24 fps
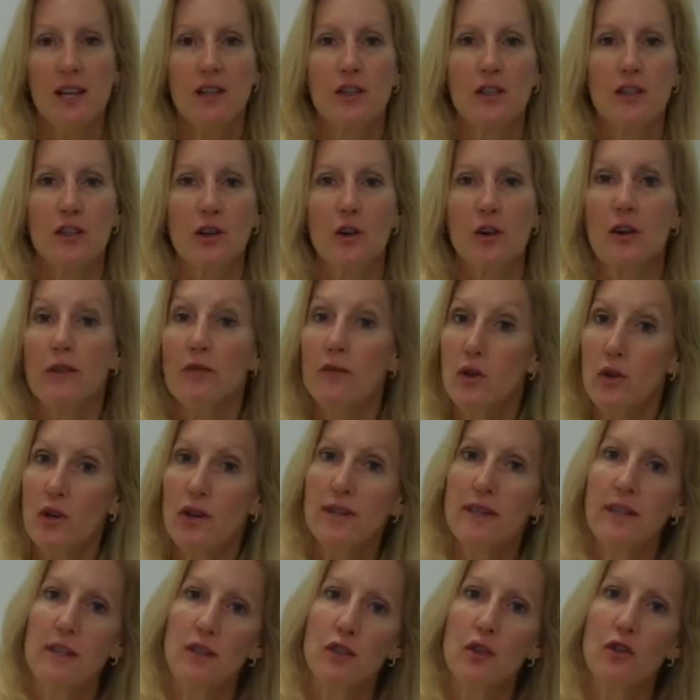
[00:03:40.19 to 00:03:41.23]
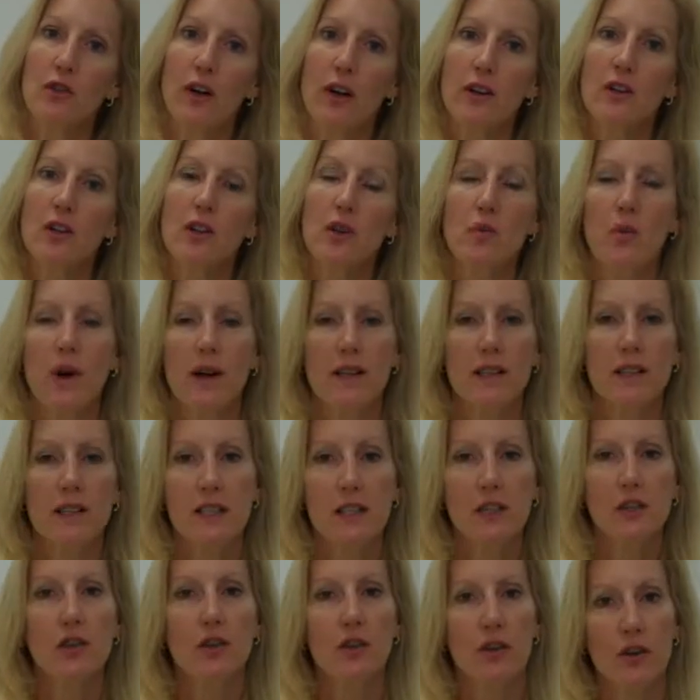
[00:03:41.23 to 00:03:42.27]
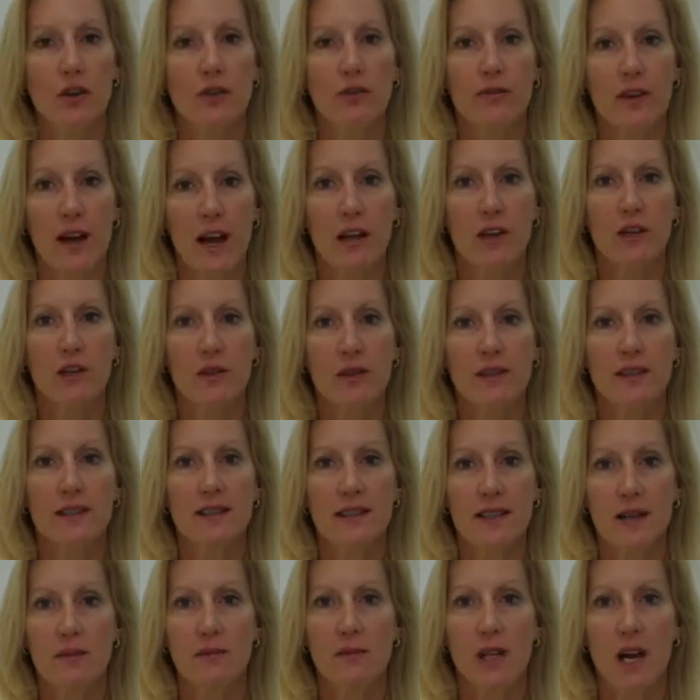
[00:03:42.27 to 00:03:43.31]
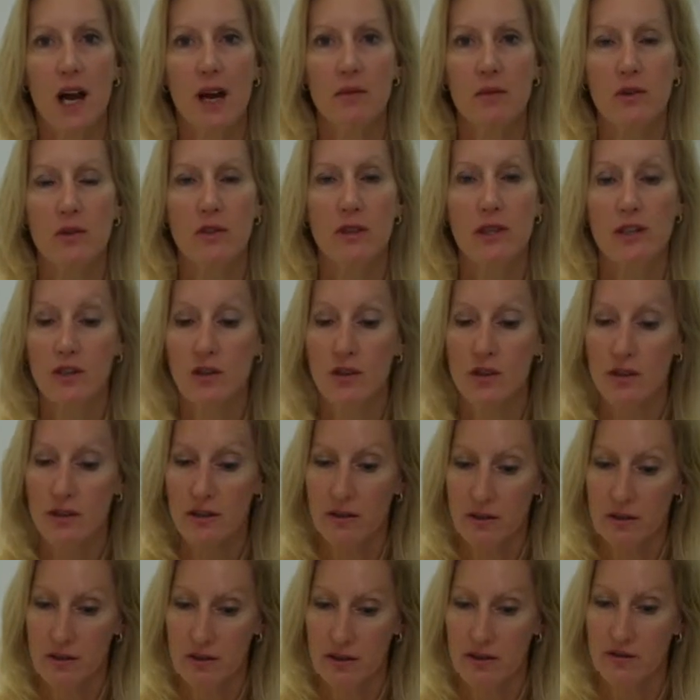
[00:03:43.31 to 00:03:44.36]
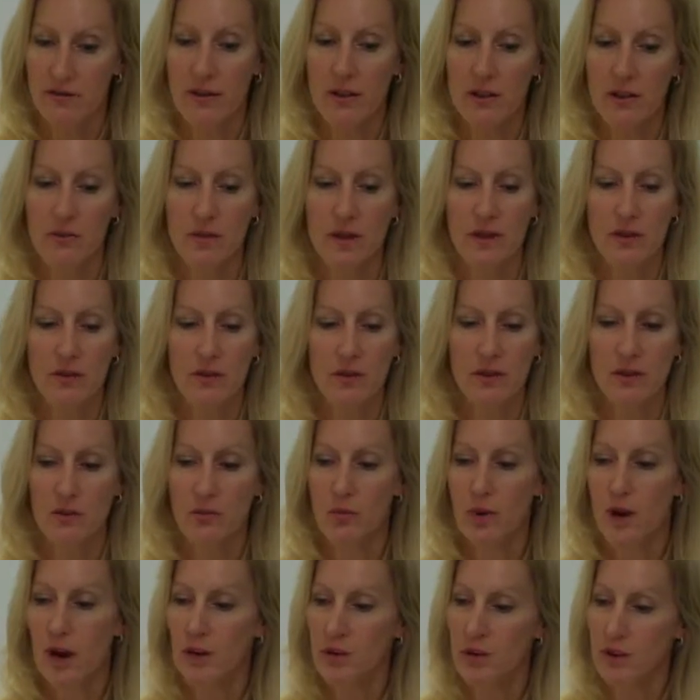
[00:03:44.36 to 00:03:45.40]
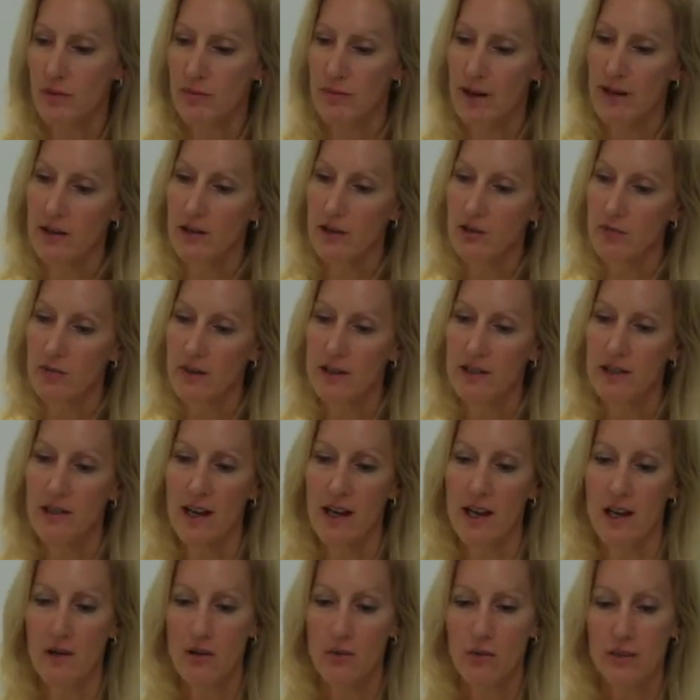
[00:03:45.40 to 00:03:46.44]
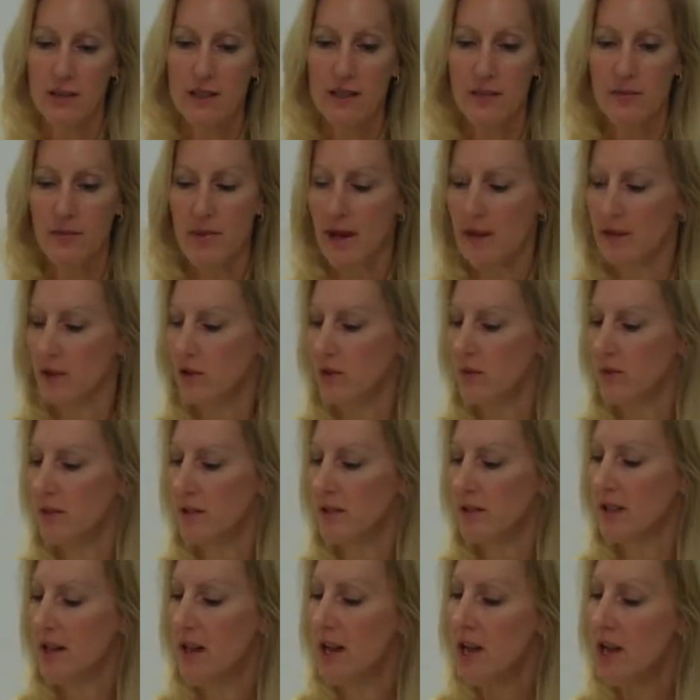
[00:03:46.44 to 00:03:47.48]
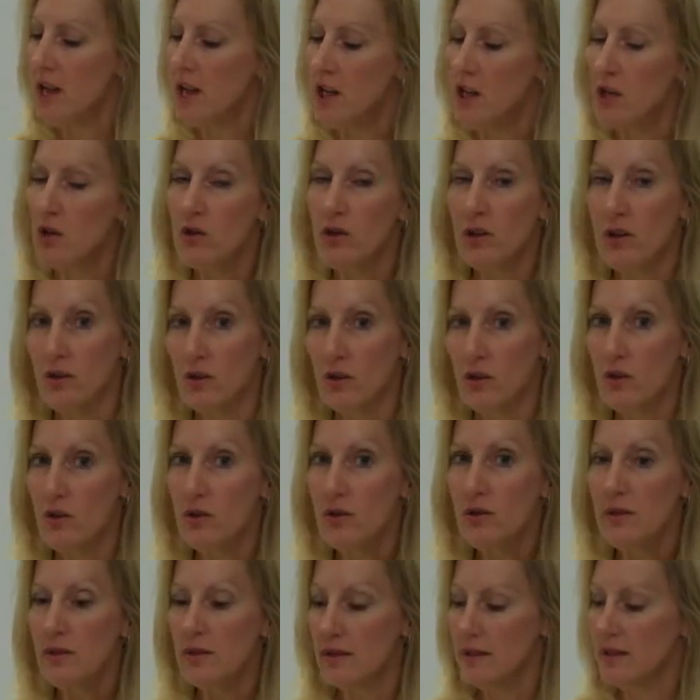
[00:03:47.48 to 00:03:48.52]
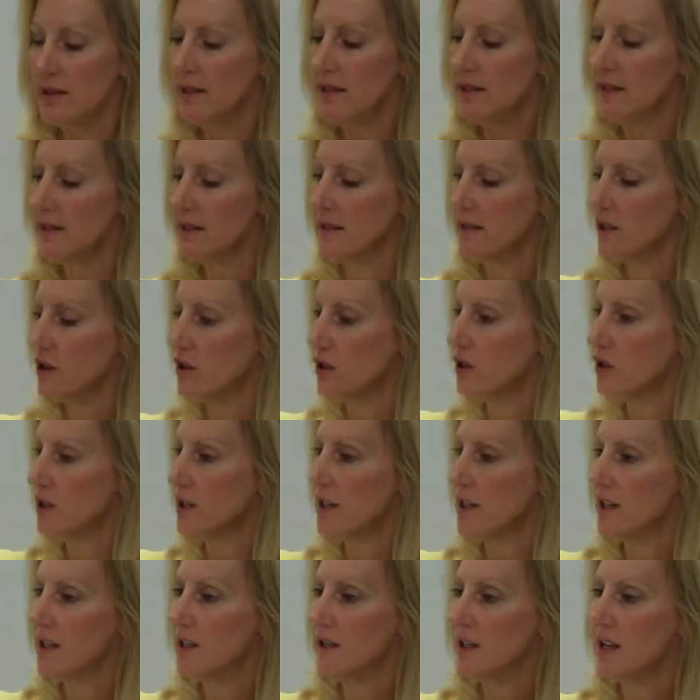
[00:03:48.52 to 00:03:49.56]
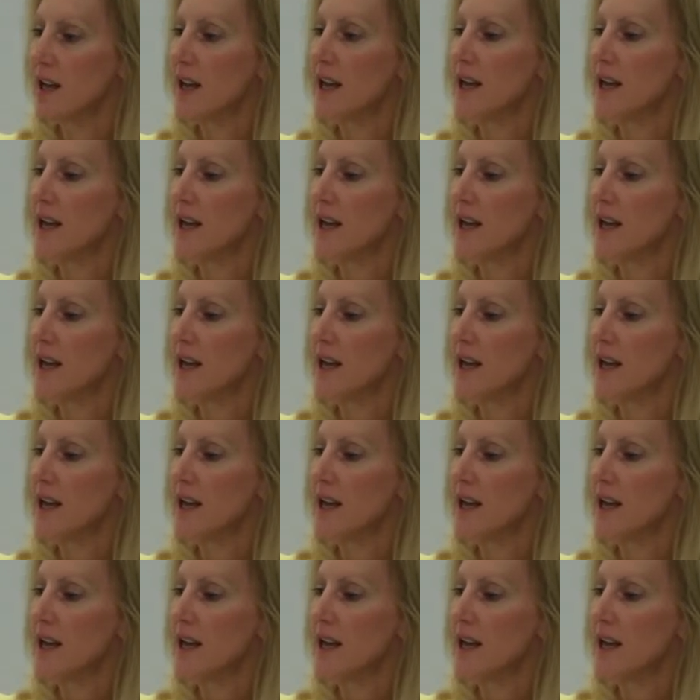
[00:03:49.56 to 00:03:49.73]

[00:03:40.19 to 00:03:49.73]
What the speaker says: So if you as an instructor want to teach earned value at the same time you're teaching the fundamentals of project management and risk management, you can use this sheet